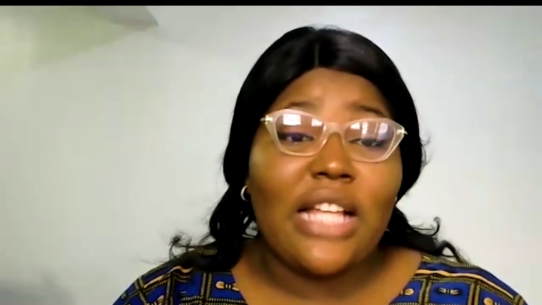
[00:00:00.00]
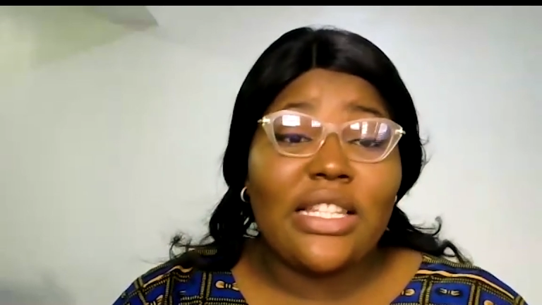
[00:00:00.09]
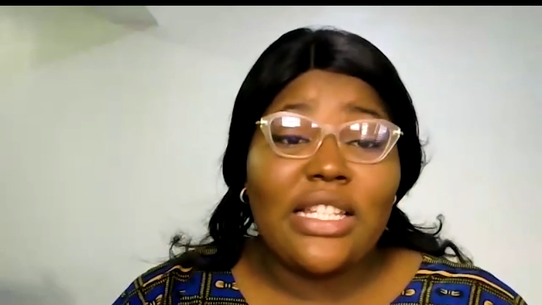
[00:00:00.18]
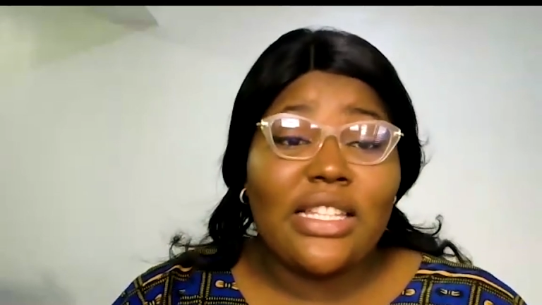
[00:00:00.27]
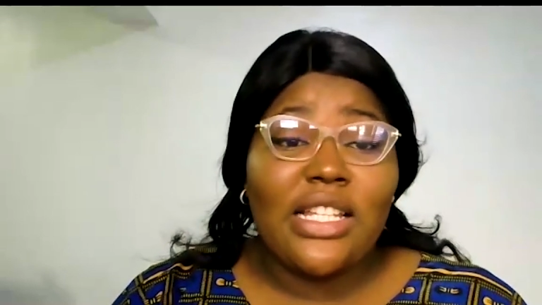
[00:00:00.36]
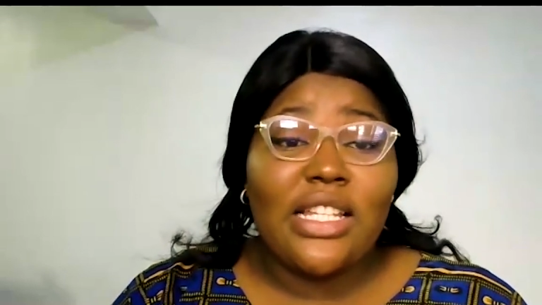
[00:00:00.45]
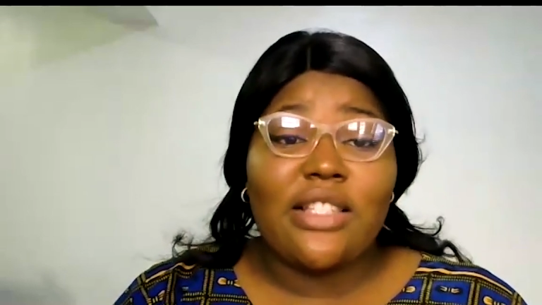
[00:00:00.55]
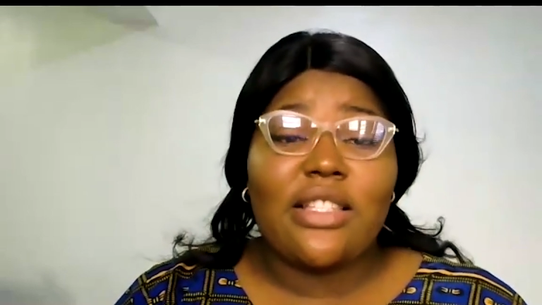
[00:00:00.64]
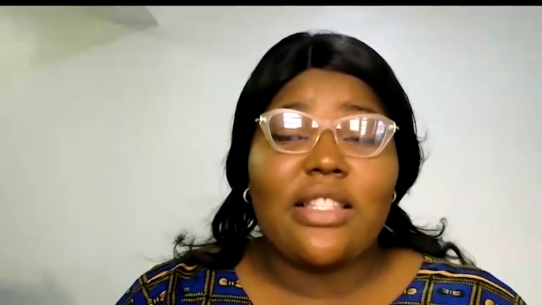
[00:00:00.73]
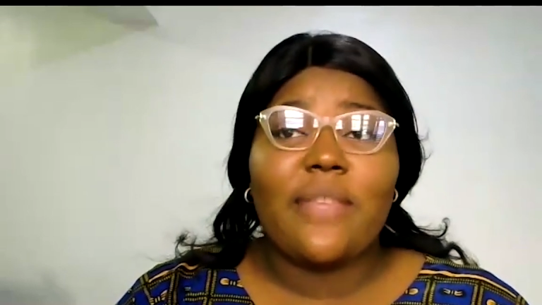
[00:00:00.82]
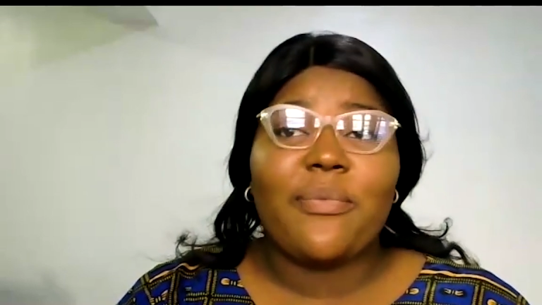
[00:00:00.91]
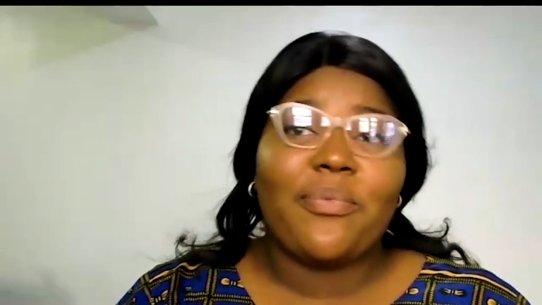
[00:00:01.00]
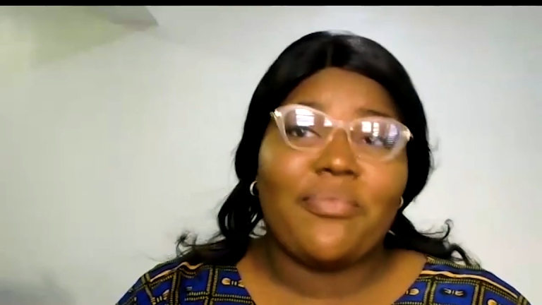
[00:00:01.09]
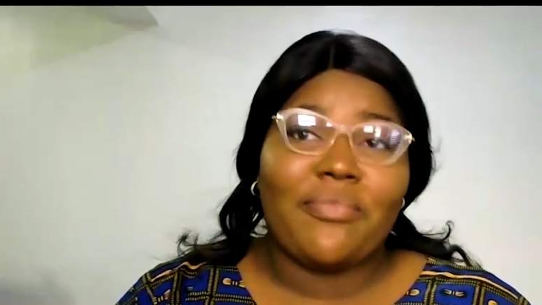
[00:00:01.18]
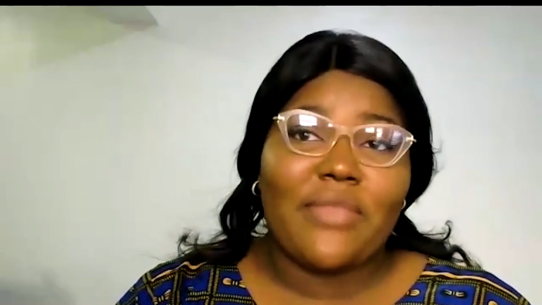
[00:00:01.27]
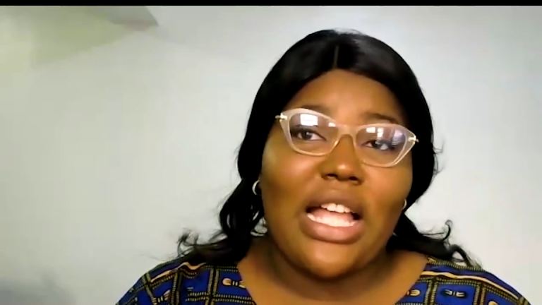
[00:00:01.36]
And the thing is,
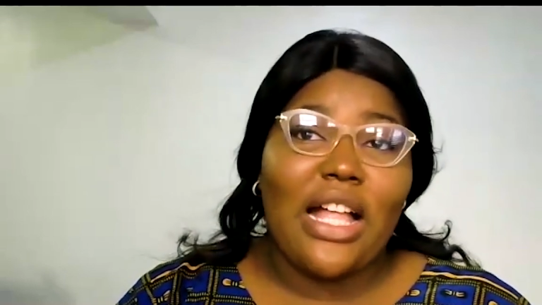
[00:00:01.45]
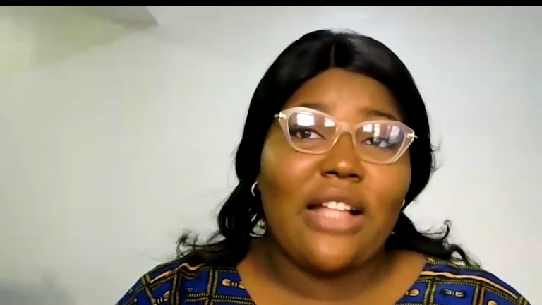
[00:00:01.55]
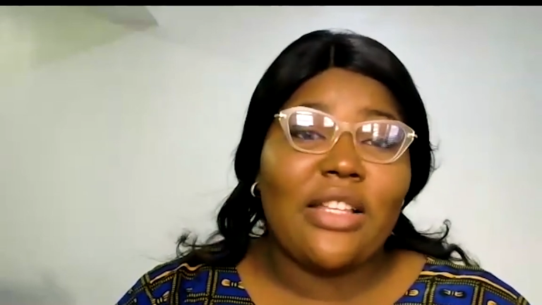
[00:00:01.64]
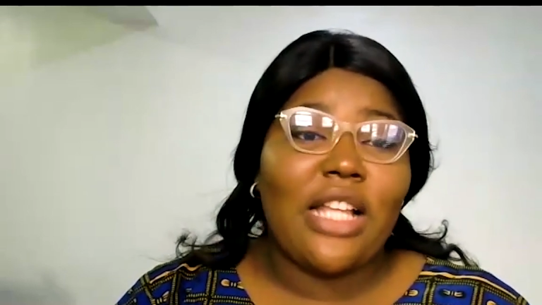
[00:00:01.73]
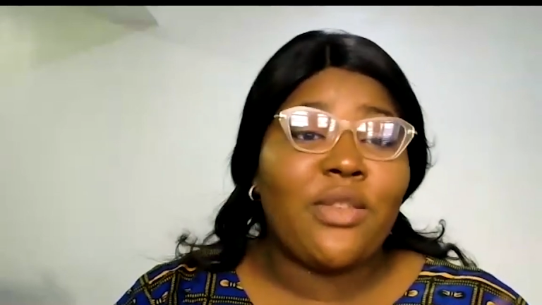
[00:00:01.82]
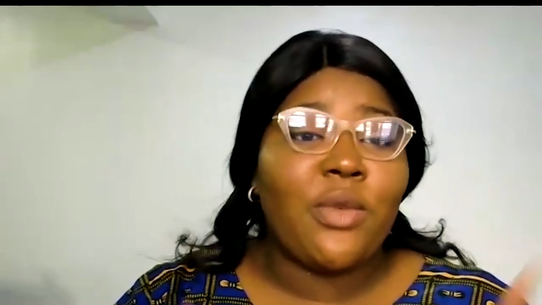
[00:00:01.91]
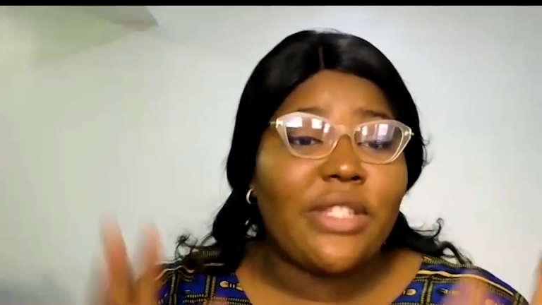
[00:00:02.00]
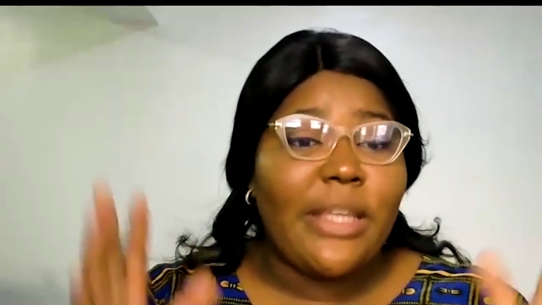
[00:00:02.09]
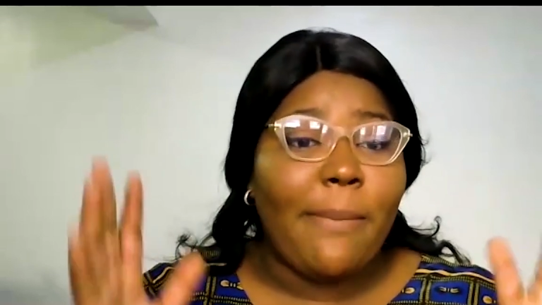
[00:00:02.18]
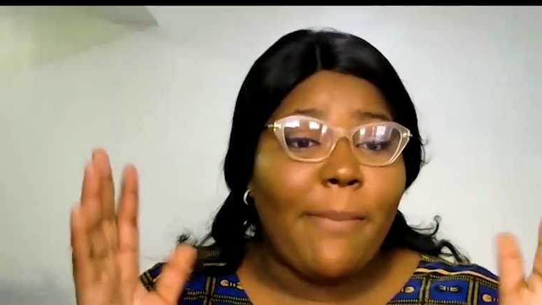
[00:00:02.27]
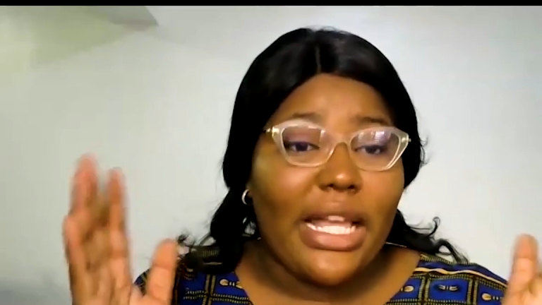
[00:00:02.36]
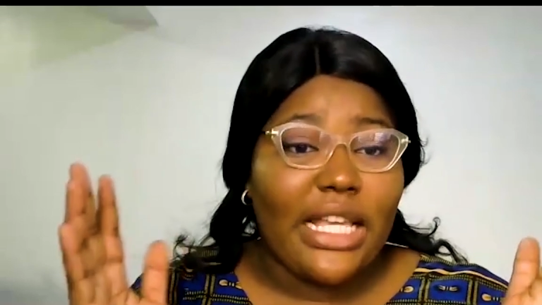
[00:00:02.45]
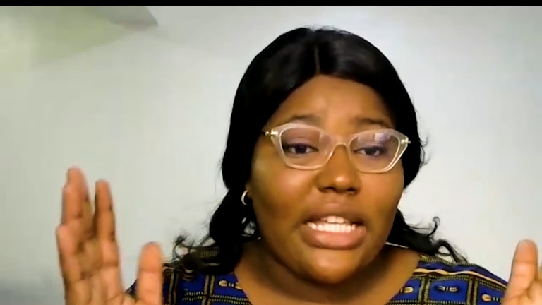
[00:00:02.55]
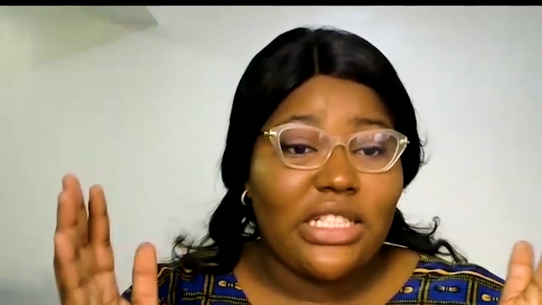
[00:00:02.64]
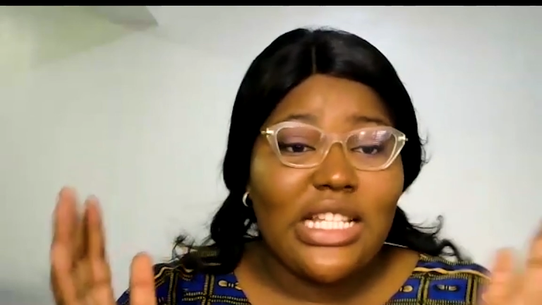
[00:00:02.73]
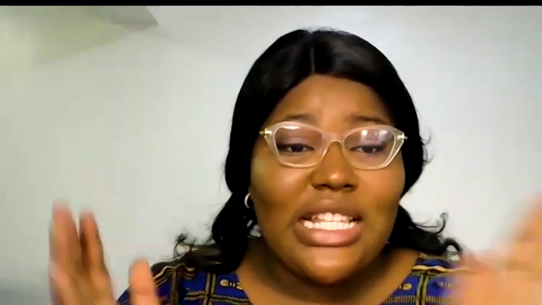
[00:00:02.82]
I don't want to say
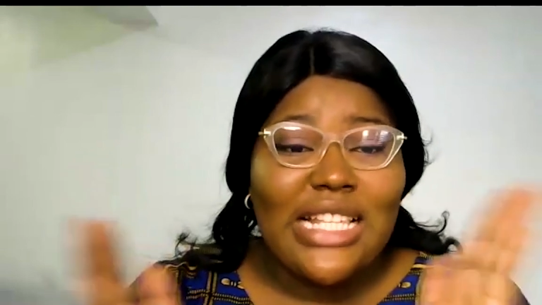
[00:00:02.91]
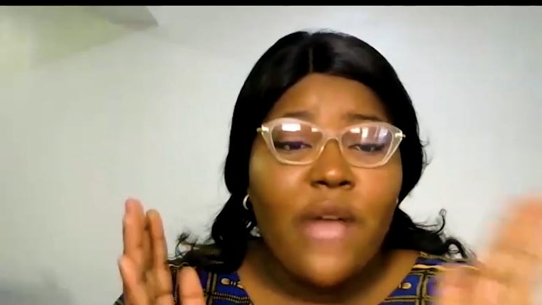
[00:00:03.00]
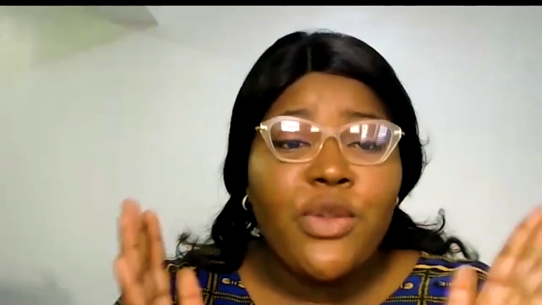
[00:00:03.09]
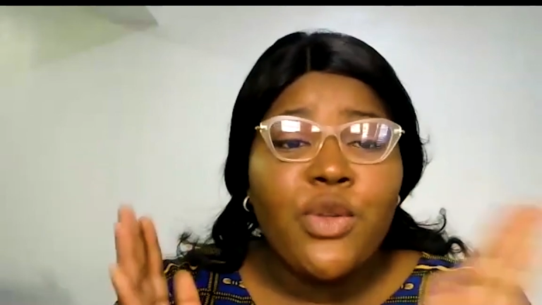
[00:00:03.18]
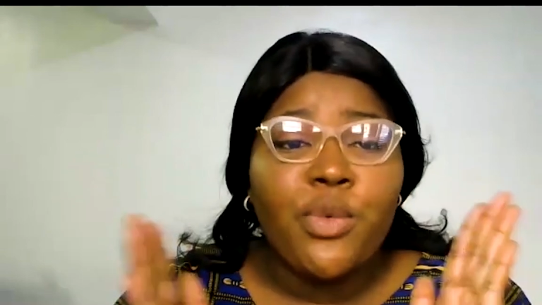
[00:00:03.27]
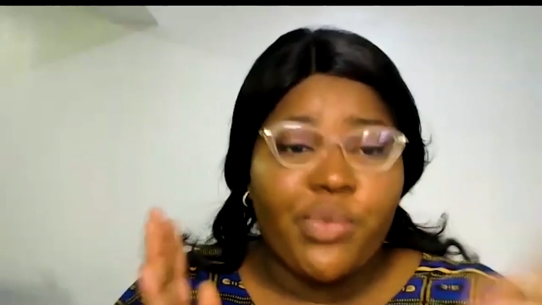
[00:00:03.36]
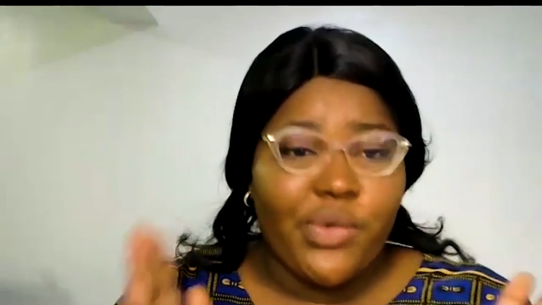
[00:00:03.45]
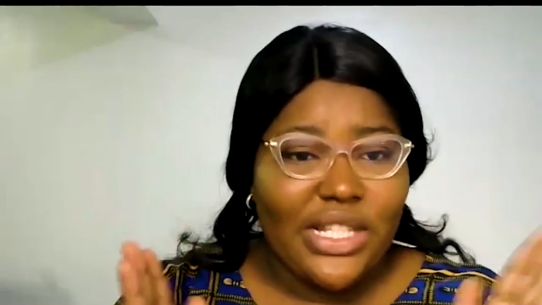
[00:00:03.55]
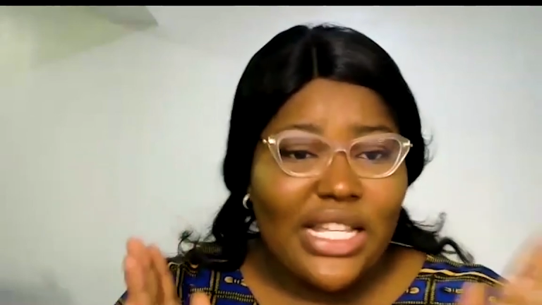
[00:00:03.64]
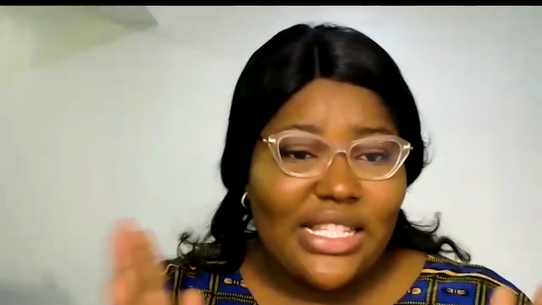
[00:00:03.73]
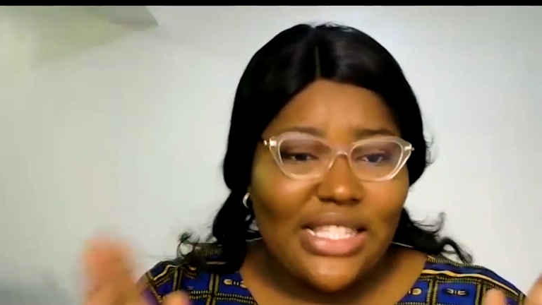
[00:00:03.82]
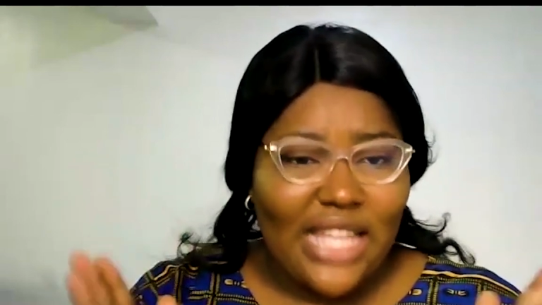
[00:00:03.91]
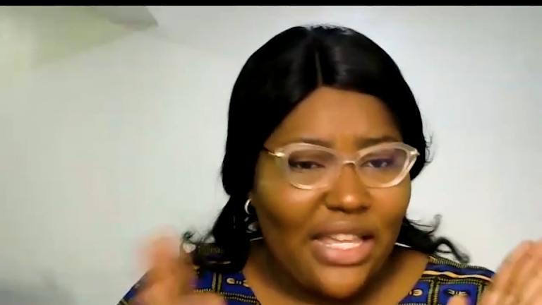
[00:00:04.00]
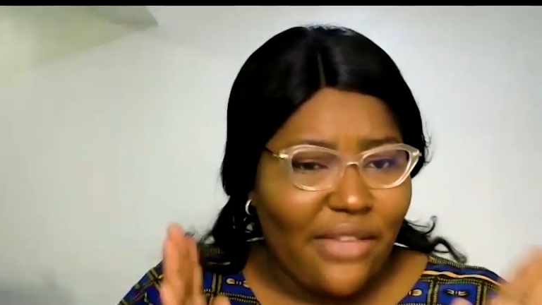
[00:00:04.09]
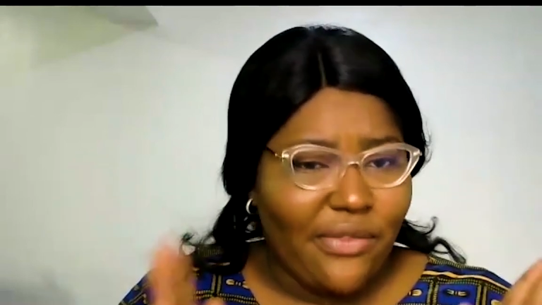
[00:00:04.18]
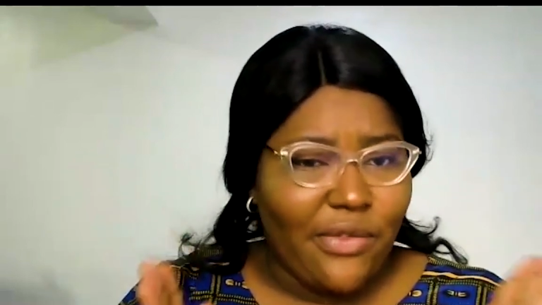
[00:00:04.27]
packaging, is how you present
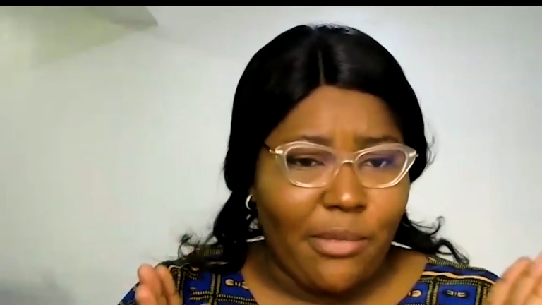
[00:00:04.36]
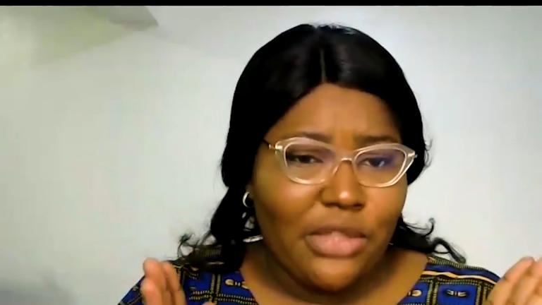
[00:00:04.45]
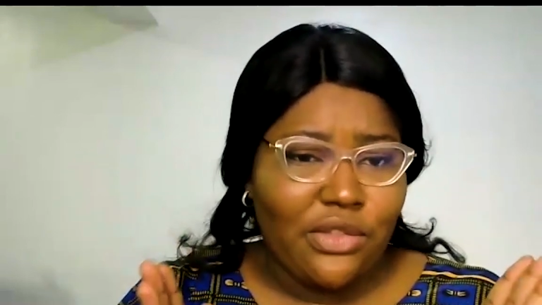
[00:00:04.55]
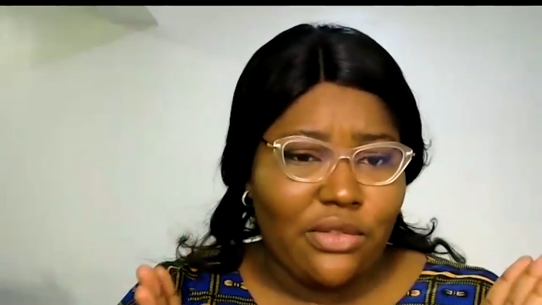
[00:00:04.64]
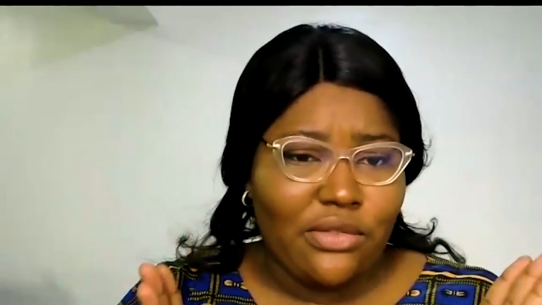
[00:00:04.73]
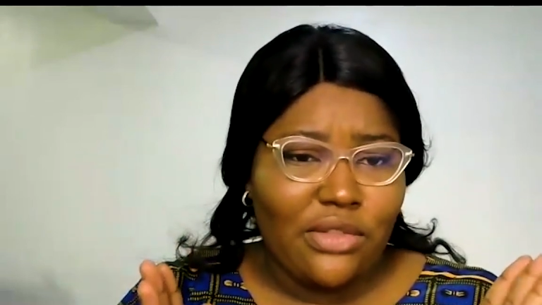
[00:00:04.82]
that information.